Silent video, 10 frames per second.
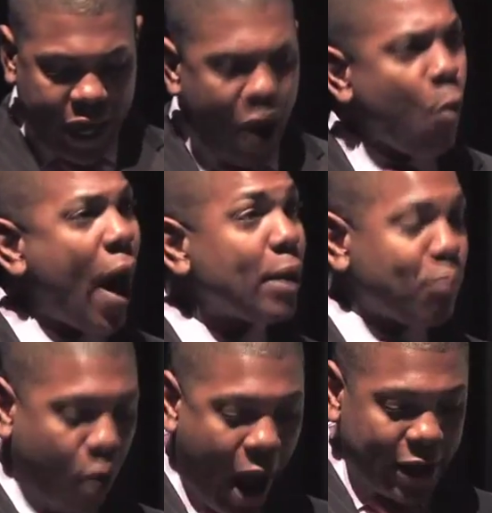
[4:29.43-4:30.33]
and white
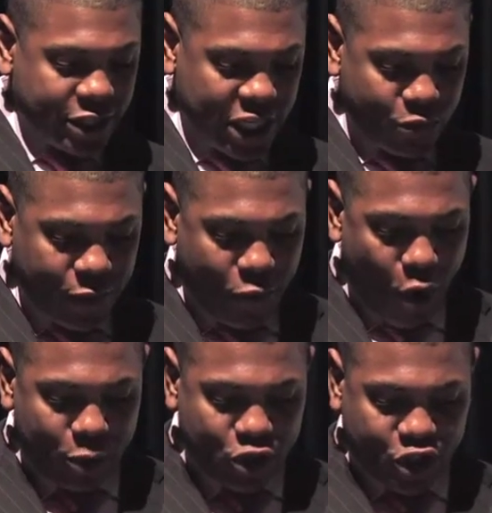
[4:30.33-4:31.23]
Protestant
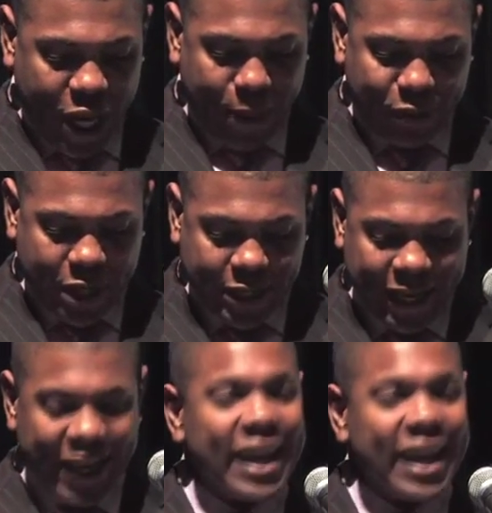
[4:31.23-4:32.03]
reformers championed